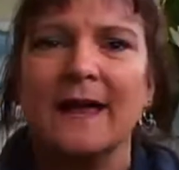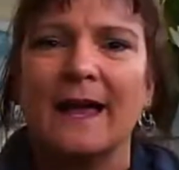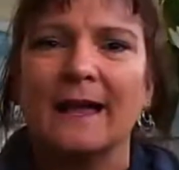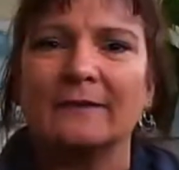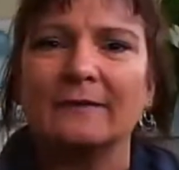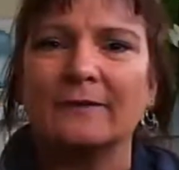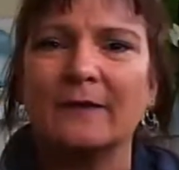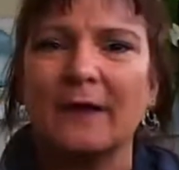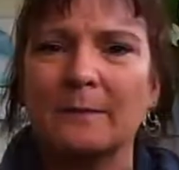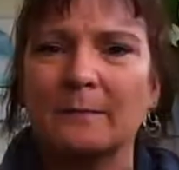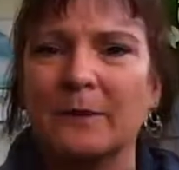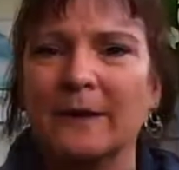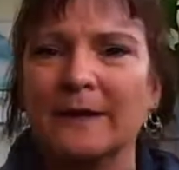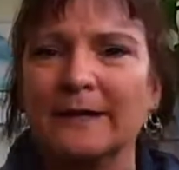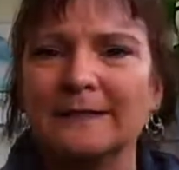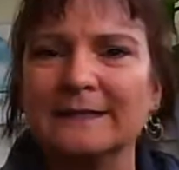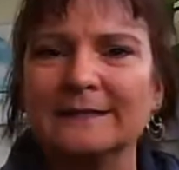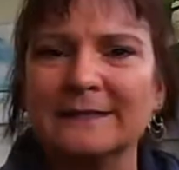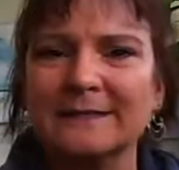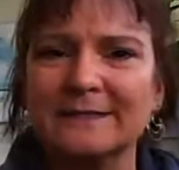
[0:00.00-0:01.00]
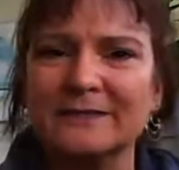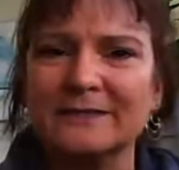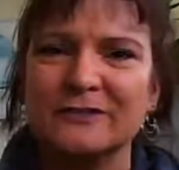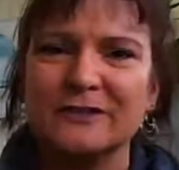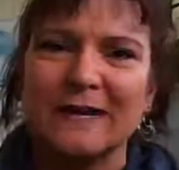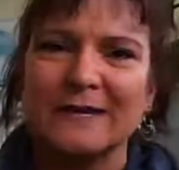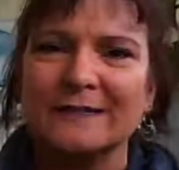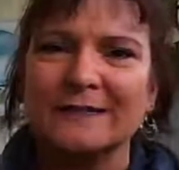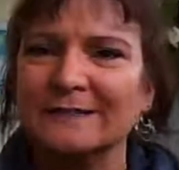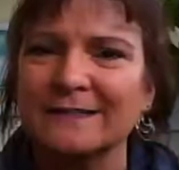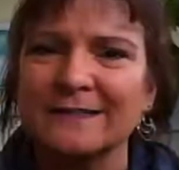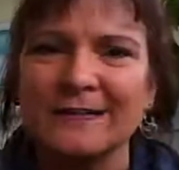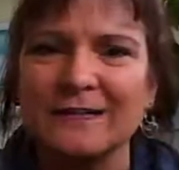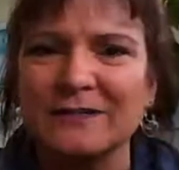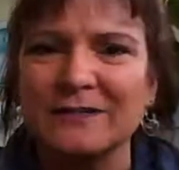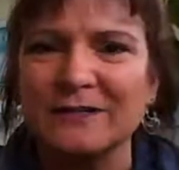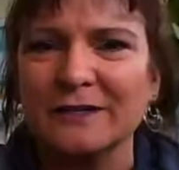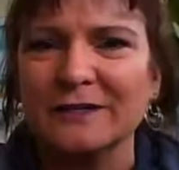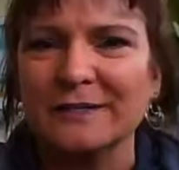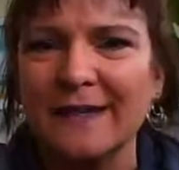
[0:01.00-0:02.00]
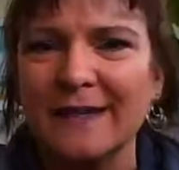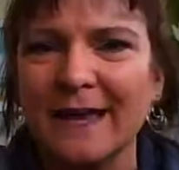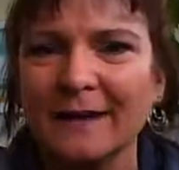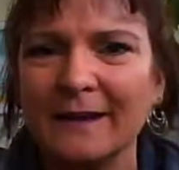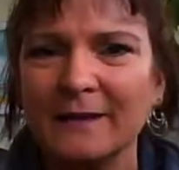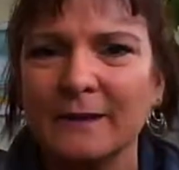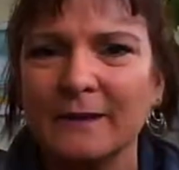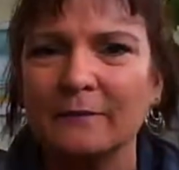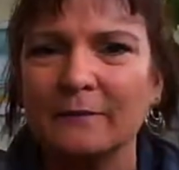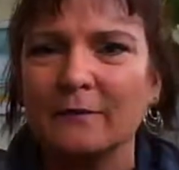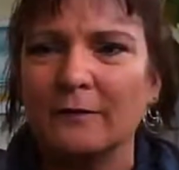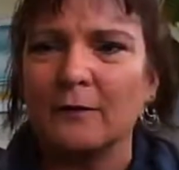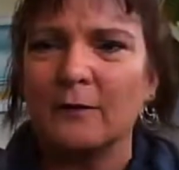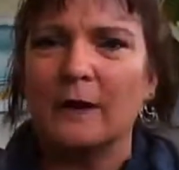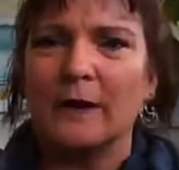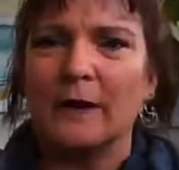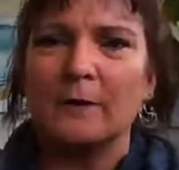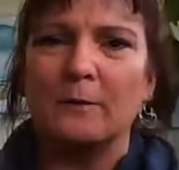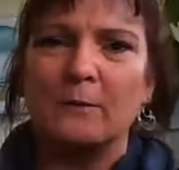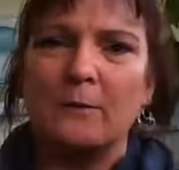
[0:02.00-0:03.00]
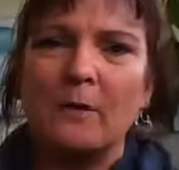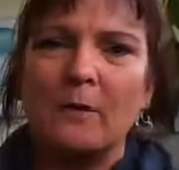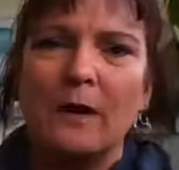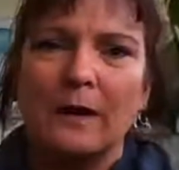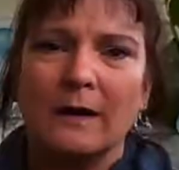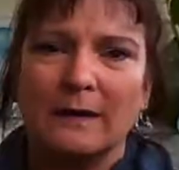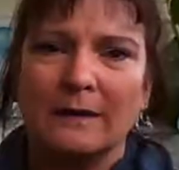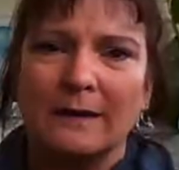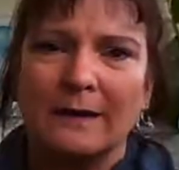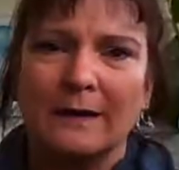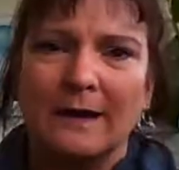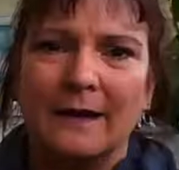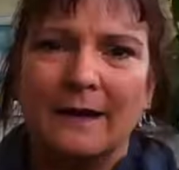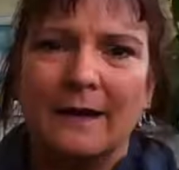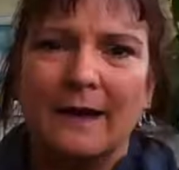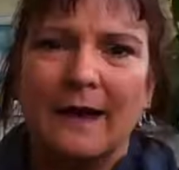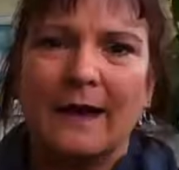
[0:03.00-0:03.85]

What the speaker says: and stop writing 6 checks to each executive, create one,